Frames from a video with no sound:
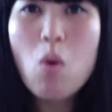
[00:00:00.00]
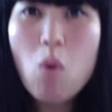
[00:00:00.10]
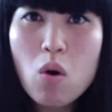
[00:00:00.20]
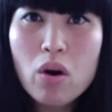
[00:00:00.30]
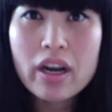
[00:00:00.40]

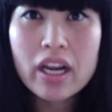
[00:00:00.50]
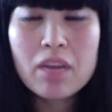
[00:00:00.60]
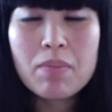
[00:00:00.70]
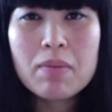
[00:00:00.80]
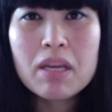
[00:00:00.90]
or it
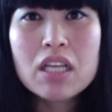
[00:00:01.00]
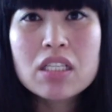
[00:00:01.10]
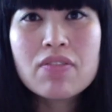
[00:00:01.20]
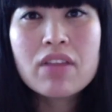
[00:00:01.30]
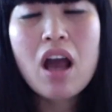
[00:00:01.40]
could be
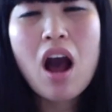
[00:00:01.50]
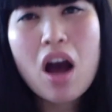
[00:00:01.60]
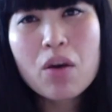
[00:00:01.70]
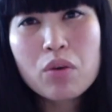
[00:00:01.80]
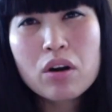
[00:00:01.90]
because of the
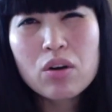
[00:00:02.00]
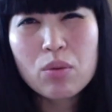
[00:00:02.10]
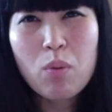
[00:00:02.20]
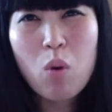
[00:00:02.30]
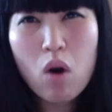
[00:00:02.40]
awkward
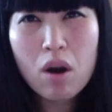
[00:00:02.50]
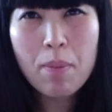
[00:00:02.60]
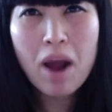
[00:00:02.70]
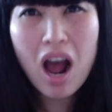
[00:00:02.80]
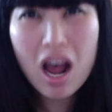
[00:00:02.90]
or
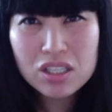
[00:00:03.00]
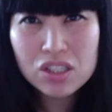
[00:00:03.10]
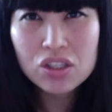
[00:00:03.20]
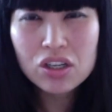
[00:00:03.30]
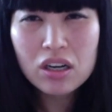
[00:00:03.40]
poor
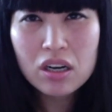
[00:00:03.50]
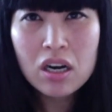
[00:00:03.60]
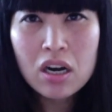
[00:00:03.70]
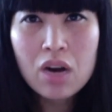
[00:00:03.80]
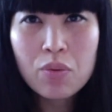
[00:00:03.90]
posture
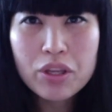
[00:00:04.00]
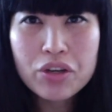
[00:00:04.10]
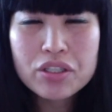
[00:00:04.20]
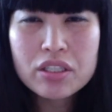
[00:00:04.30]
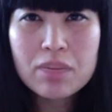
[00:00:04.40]
when
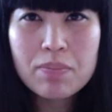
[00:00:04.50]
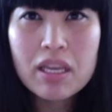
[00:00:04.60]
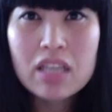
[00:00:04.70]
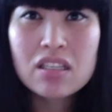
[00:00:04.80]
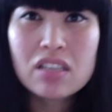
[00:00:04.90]
you're
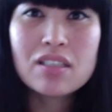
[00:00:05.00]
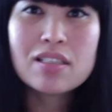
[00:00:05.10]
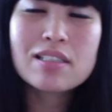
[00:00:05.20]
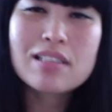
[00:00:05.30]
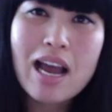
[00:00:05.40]
sleeping, such
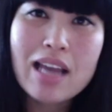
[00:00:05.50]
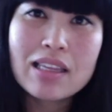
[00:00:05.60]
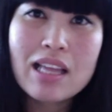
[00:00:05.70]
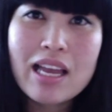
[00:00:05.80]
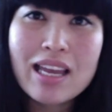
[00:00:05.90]
as
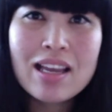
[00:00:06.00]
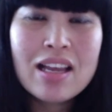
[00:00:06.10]
side lying,